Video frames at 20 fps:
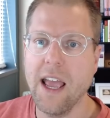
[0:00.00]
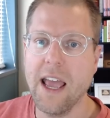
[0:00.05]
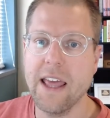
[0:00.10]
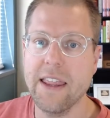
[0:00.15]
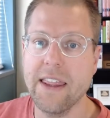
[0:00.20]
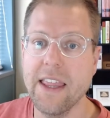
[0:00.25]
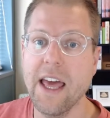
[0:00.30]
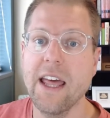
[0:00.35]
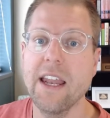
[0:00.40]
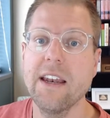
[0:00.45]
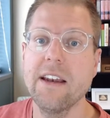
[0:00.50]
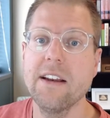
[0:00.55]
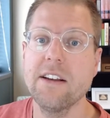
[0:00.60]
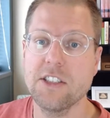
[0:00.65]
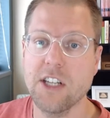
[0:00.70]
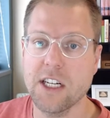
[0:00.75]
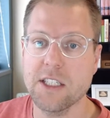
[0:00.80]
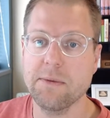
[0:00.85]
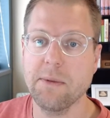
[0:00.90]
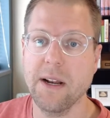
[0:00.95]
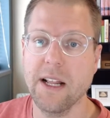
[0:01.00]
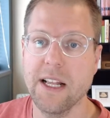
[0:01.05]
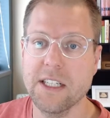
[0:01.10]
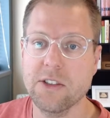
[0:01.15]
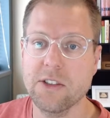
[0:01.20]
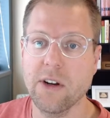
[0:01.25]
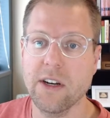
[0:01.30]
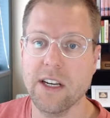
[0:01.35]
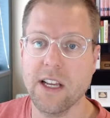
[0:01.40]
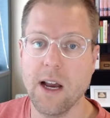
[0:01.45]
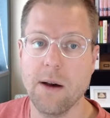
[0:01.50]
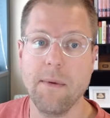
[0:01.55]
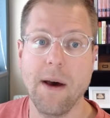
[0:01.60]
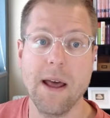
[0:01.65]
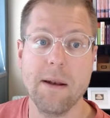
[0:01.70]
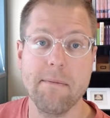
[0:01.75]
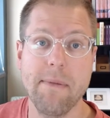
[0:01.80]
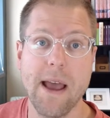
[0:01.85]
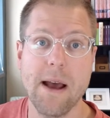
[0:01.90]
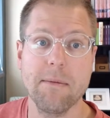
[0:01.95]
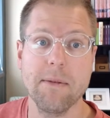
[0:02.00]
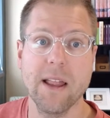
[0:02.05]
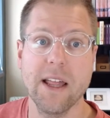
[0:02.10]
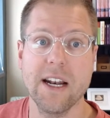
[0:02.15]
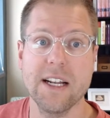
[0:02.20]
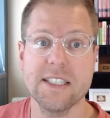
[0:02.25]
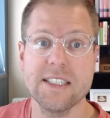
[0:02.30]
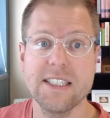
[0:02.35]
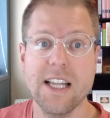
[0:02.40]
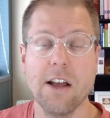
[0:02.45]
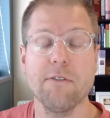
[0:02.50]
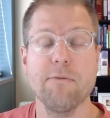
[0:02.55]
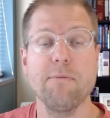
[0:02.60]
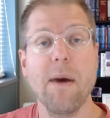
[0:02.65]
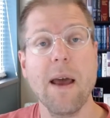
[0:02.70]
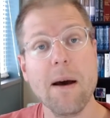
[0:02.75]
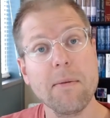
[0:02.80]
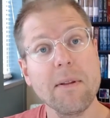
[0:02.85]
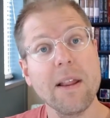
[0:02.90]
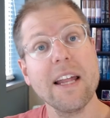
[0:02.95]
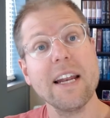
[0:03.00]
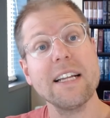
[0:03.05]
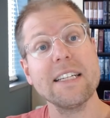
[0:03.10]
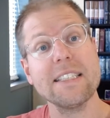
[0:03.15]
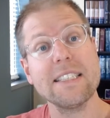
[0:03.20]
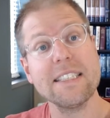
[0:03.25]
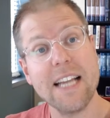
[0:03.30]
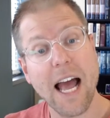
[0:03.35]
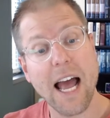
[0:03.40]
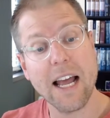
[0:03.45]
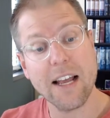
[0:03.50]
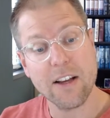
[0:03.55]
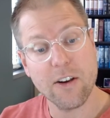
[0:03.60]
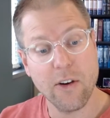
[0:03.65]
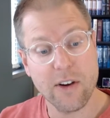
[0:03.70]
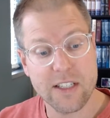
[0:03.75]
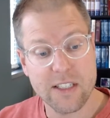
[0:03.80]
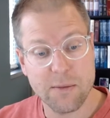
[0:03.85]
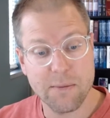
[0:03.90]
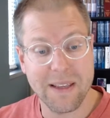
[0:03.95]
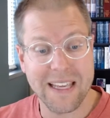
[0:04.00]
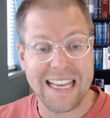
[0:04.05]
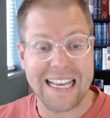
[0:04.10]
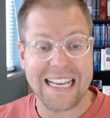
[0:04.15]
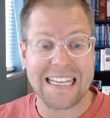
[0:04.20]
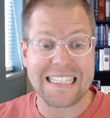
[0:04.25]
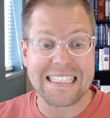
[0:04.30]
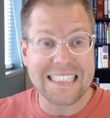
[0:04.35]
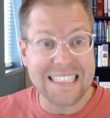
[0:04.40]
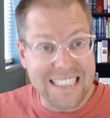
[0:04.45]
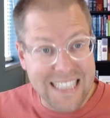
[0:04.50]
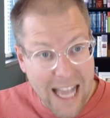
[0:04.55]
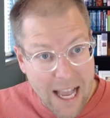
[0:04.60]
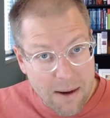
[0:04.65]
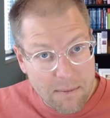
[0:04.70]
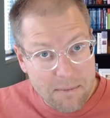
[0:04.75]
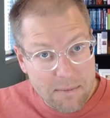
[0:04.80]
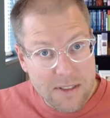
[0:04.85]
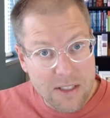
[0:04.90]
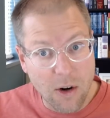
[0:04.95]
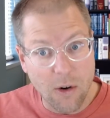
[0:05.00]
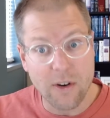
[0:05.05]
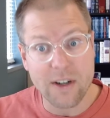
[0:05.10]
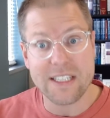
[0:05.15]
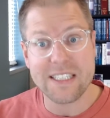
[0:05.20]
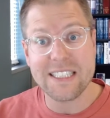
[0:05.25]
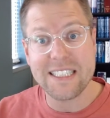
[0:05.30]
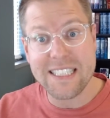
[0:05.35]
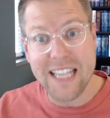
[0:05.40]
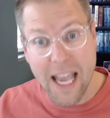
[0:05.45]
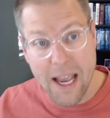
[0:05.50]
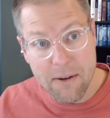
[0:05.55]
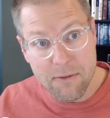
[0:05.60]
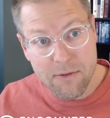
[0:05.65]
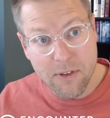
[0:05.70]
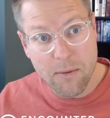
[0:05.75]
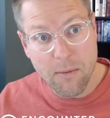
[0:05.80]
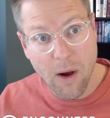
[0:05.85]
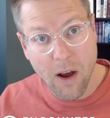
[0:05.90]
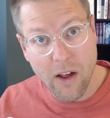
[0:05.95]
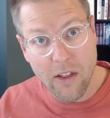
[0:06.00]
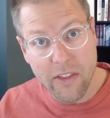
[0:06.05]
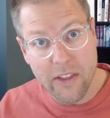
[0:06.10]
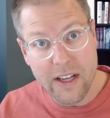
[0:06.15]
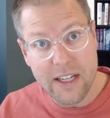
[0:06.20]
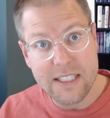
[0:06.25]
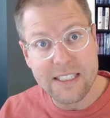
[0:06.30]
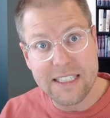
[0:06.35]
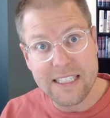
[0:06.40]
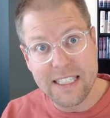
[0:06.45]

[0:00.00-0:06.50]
And then judgment is going to come on Babylon itself. Babylon is not going to be exempt or escape from all this.